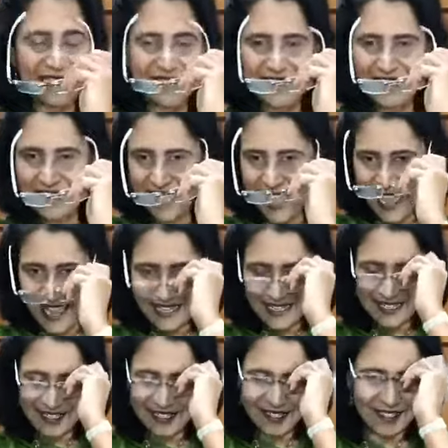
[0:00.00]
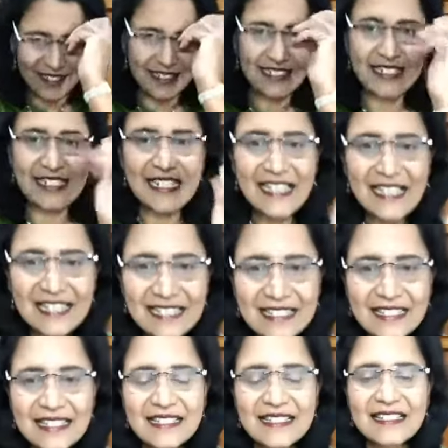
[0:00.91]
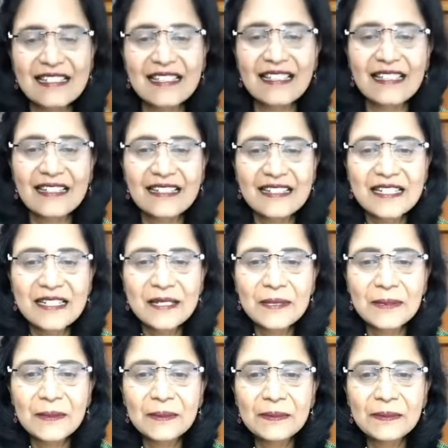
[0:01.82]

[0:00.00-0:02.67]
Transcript: just add her in just a second.